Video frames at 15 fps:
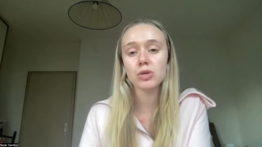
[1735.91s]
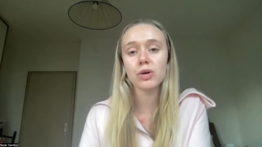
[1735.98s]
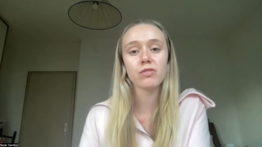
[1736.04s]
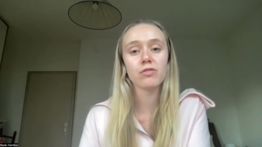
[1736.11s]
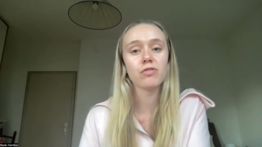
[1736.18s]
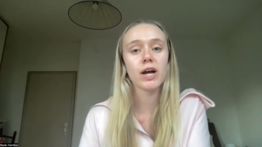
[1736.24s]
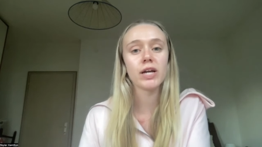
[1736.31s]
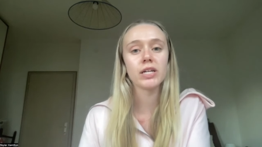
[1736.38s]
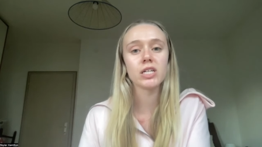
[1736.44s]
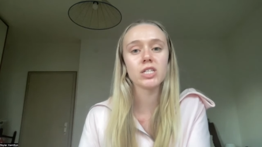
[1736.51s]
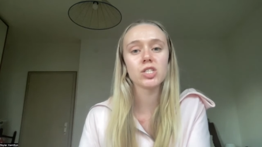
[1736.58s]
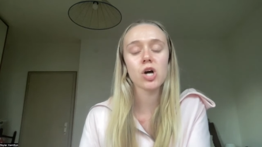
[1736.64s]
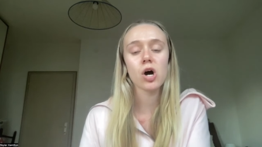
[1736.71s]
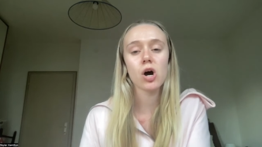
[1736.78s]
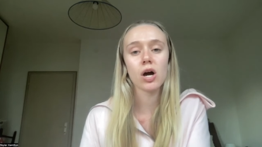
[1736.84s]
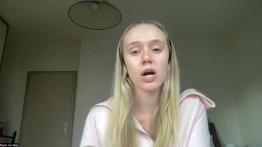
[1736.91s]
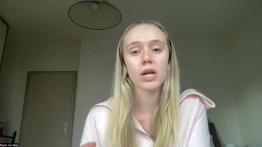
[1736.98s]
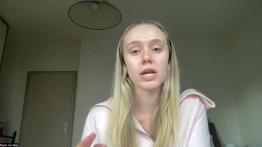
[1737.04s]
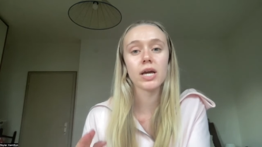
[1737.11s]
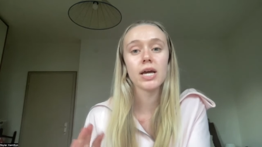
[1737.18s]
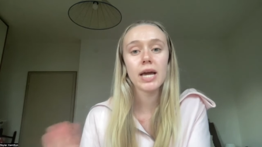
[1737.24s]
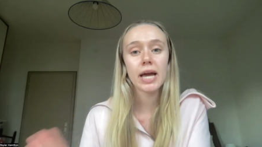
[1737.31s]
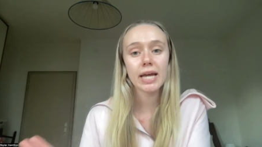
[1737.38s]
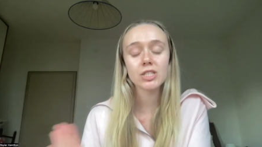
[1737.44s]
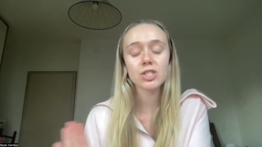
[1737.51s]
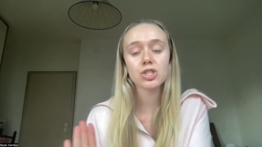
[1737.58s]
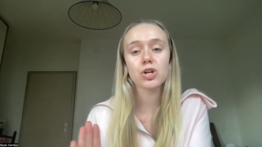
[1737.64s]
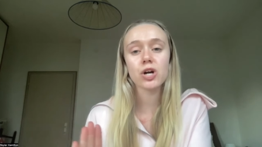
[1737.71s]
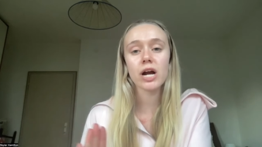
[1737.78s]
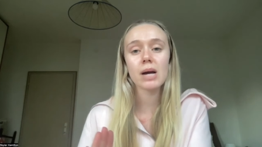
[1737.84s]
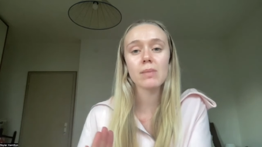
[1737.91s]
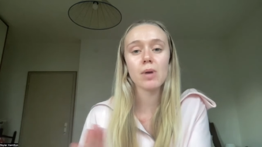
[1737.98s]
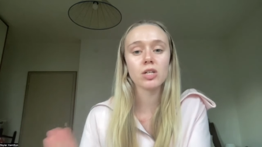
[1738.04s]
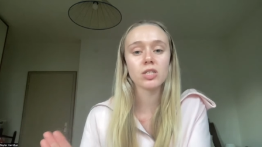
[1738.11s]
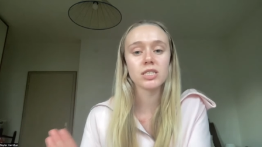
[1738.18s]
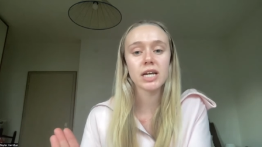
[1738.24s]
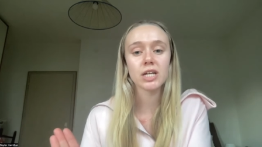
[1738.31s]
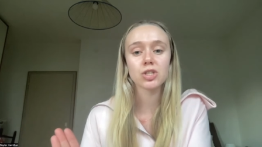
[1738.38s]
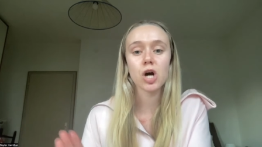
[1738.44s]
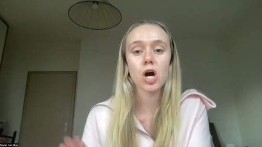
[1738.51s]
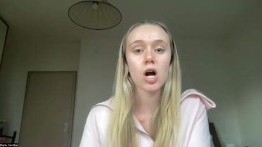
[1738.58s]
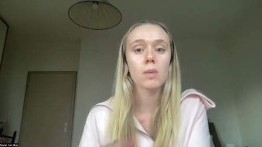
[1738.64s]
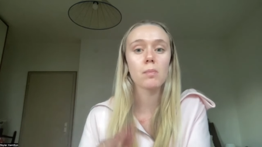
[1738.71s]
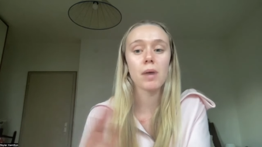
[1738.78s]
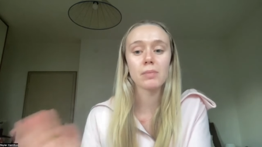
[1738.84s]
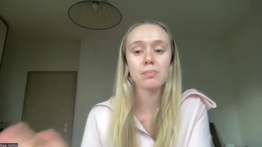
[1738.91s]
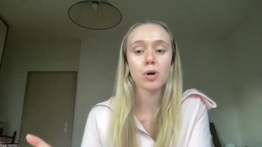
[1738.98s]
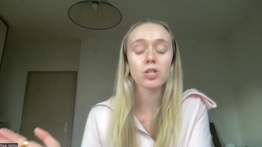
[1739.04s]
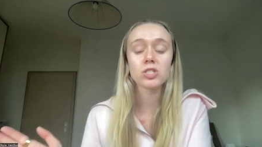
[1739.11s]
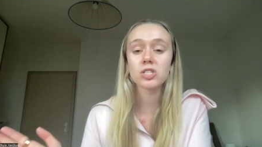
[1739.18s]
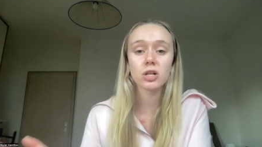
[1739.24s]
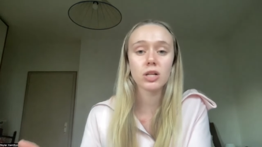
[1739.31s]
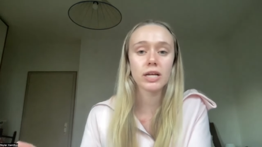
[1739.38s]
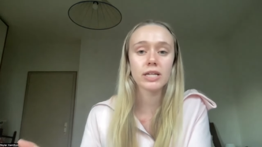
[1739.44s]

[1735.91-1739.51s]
You can find us on Instagram, on TikTok, my personal